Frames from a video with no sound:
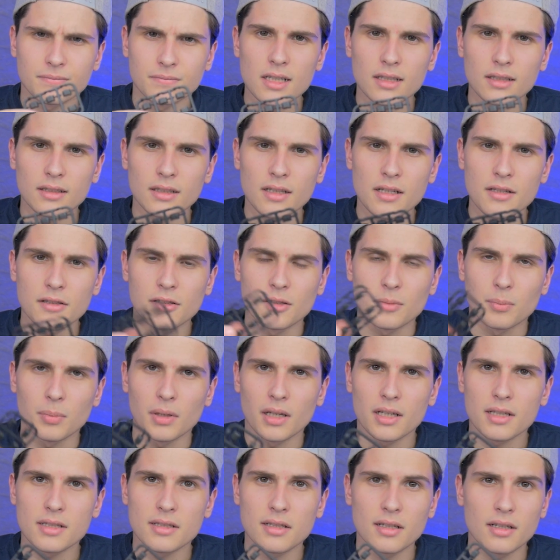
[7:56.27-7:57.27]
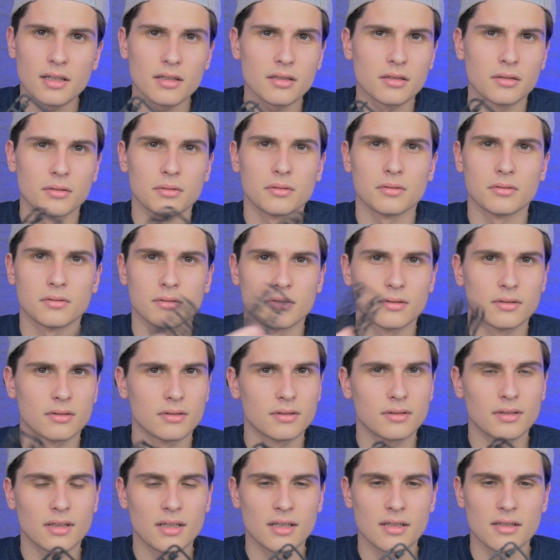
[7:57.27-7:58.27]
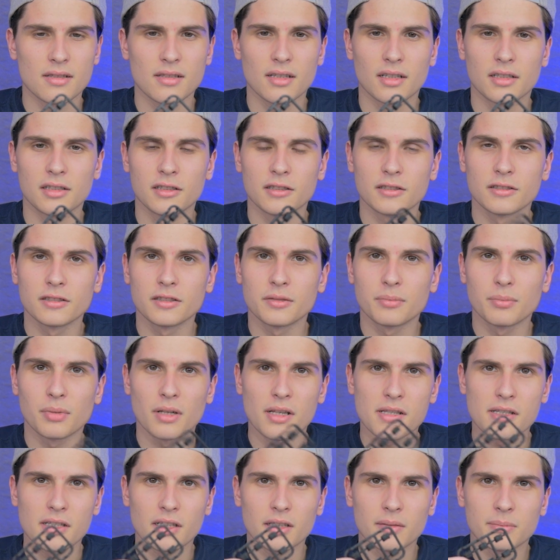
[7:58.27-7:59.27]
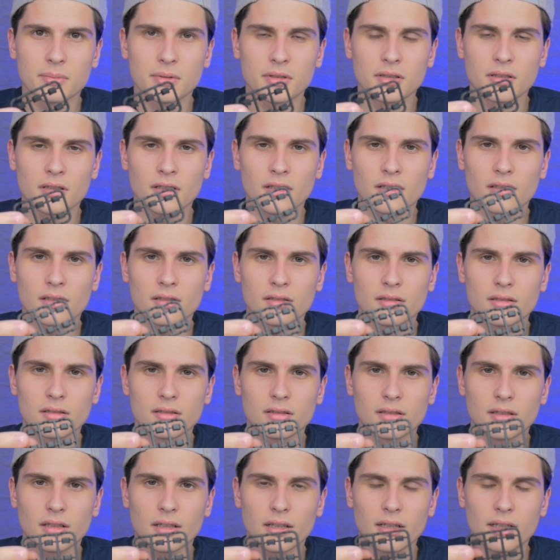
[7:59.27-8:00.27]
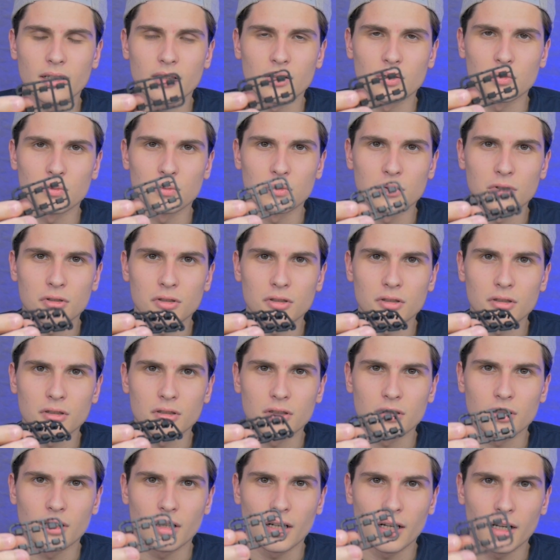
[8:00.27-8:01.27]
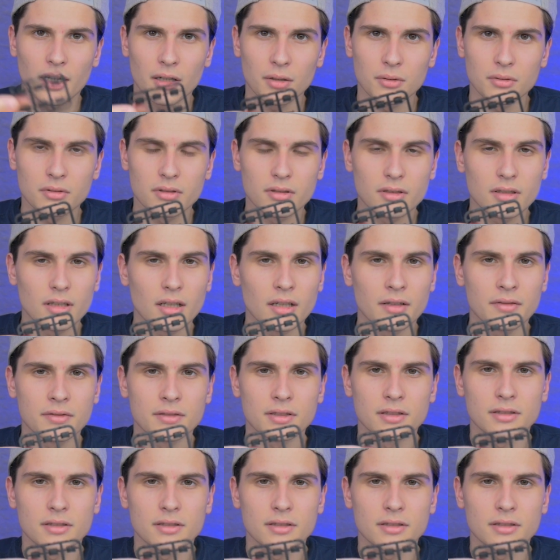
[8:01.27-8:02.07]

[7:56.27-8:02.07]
These are plastic, so as any other plastic part can wear out after